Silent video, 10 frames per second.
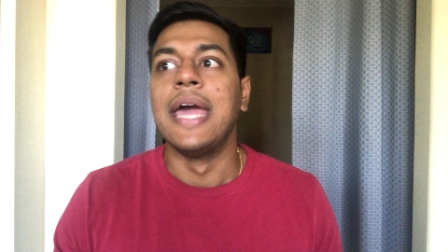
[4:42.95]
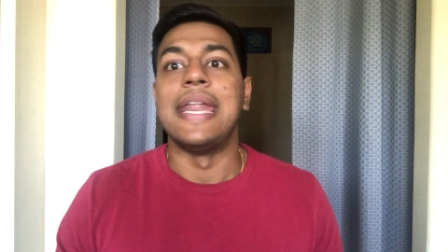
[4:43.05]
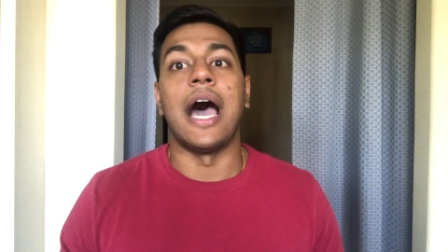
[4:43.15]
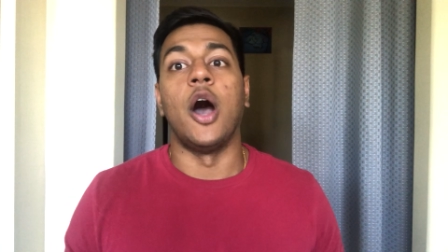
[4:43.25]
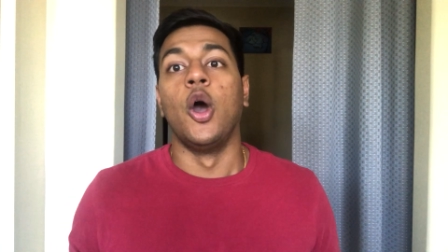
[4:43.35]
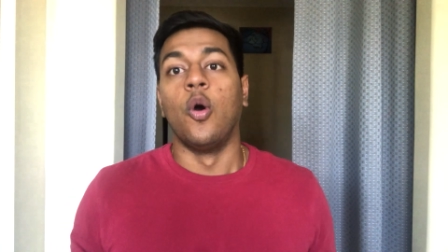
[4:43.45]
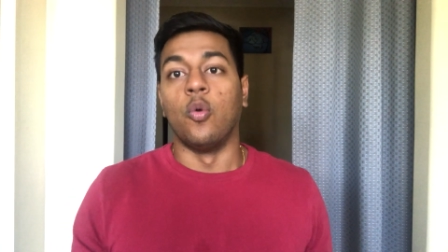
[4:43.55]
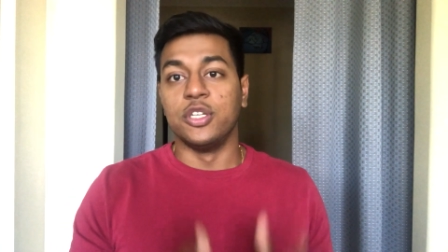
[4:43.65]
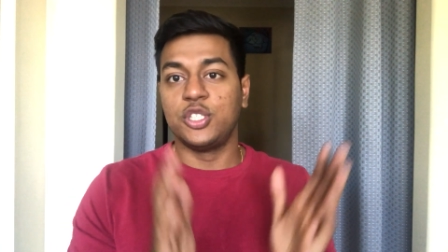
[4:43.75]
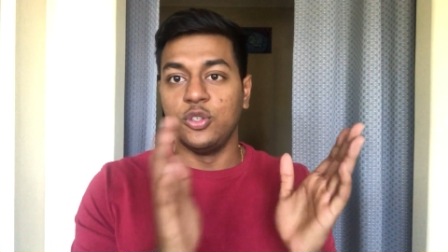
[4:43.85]
Now,
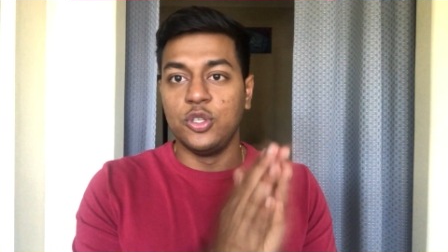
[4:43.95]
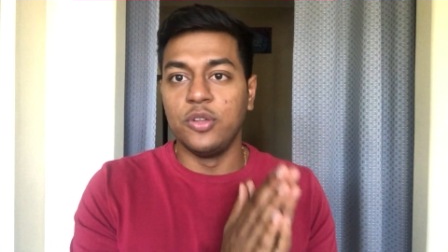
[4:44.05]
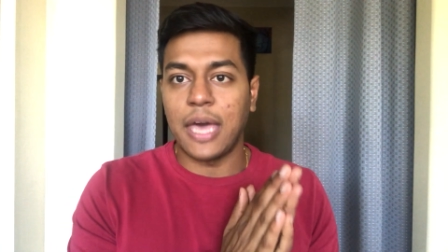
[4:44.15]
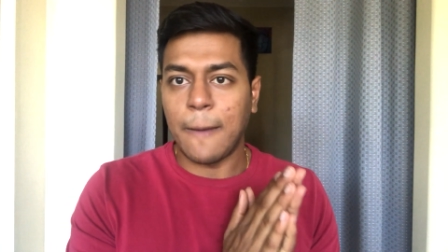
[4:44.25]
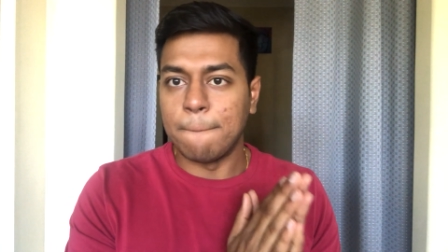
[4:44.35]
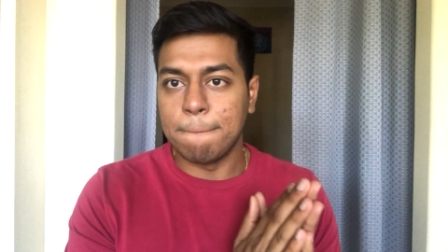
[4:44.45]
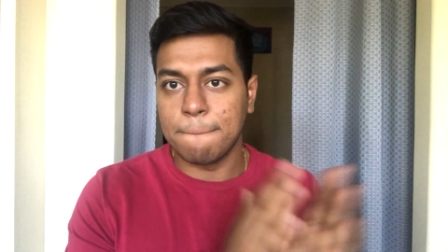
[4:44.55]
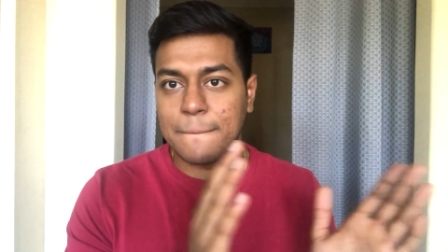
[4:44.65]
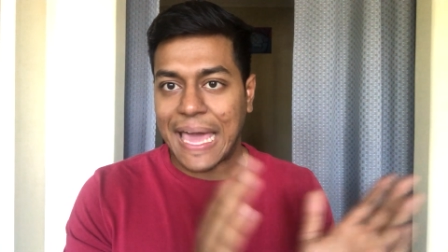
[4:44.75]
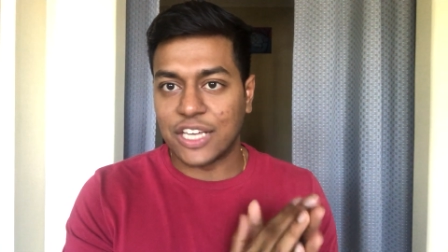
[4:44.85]
once you do that
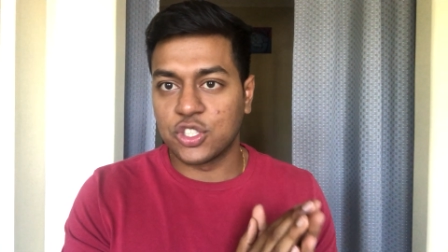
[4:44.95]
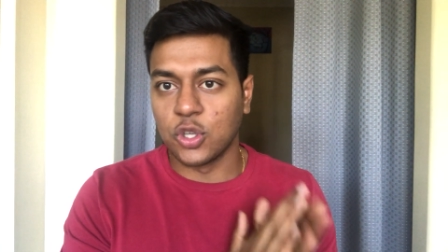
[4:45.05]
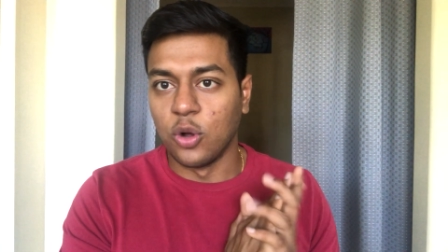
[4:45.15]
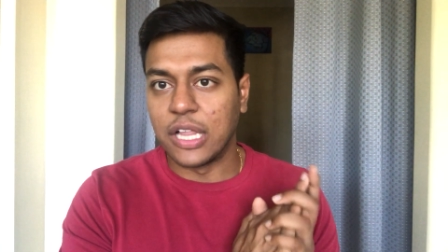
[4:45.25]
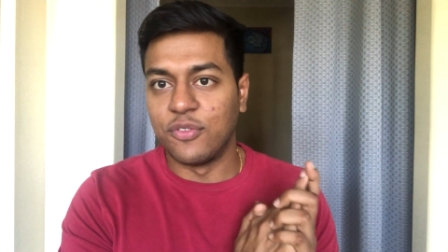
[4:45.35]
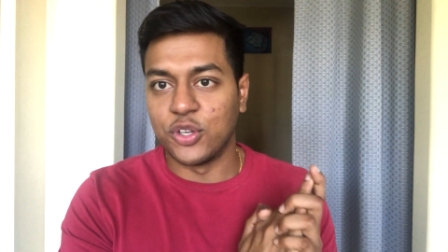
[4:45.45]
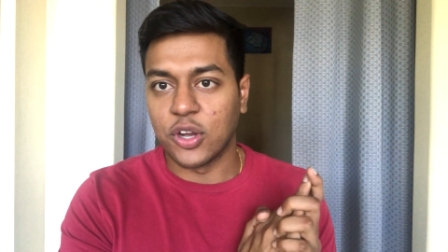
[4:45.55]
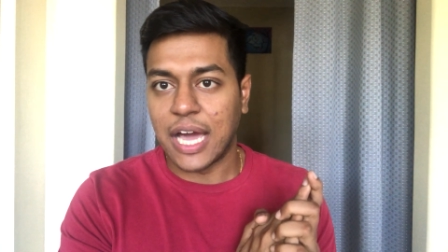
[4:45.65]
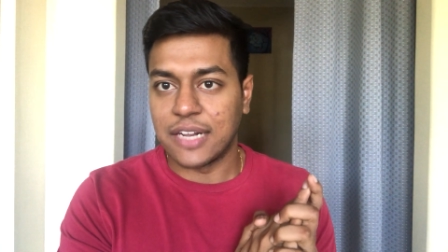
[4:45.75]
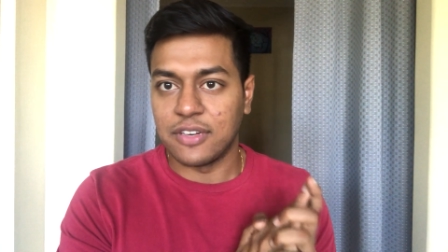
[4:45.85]
at a soul level, you're
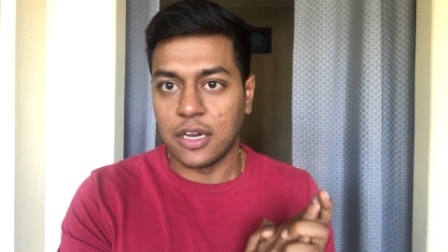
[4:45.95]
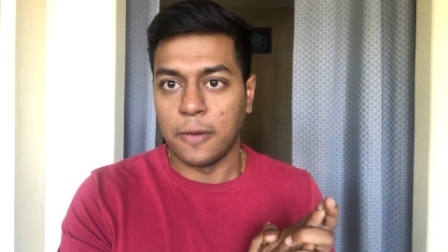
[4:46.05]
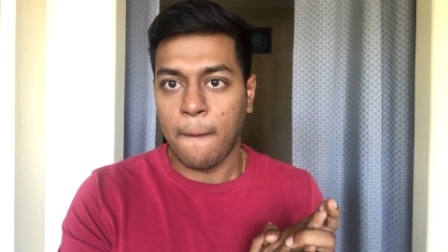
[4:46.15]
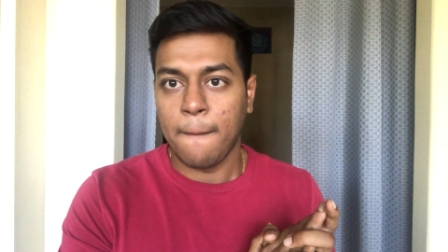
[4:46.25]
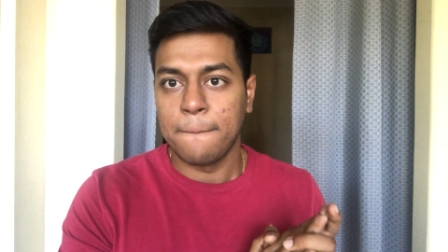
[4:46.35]
kind of done.